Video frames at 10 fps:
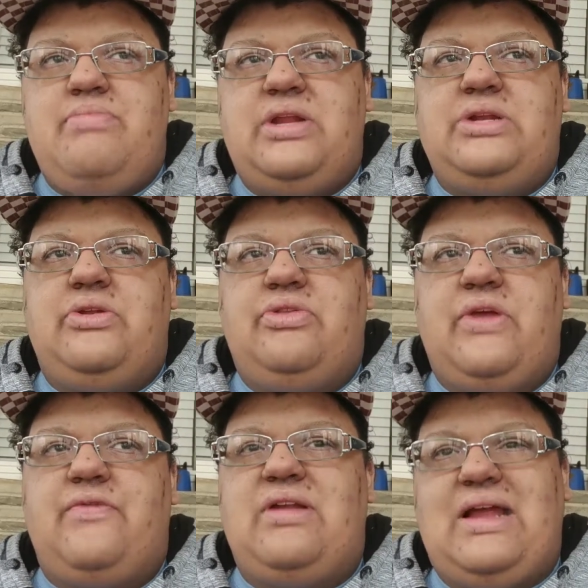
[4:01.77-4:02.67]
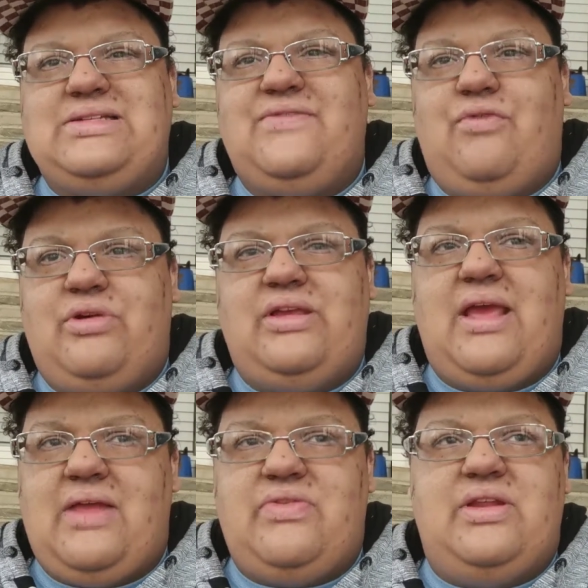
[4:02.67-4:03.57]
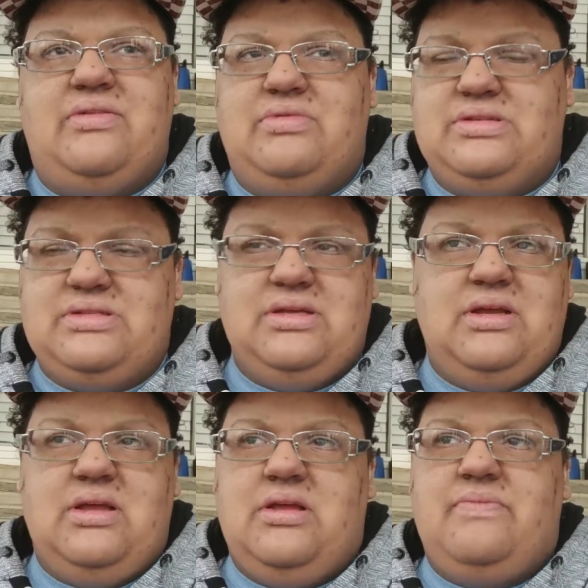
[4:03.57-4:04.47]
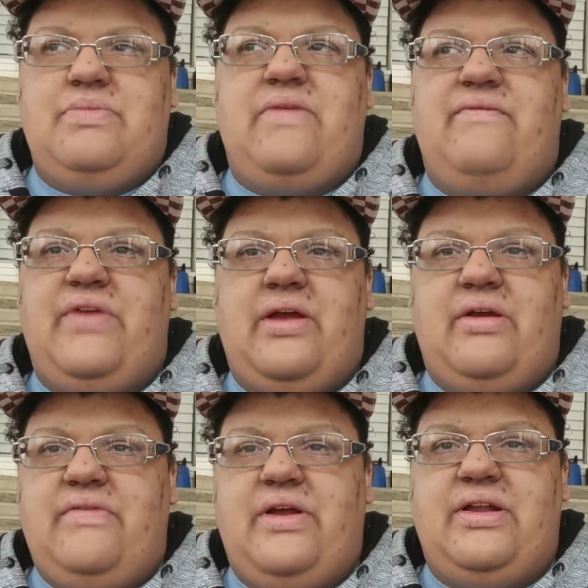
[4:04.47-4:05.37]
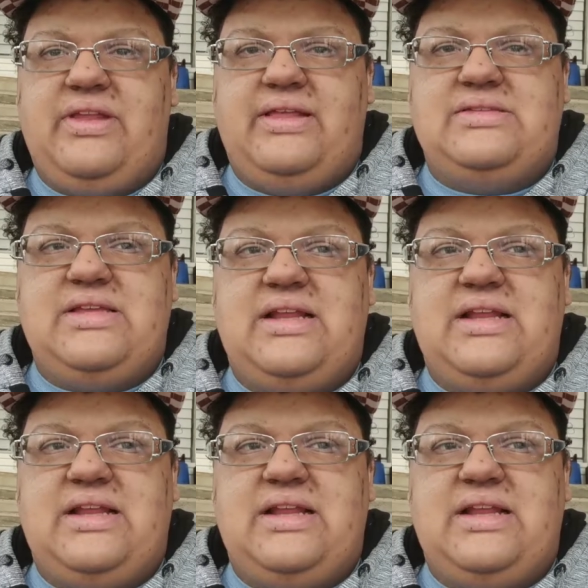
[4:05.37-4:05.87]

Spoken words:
But I do think for 1948 that it was very, very tense.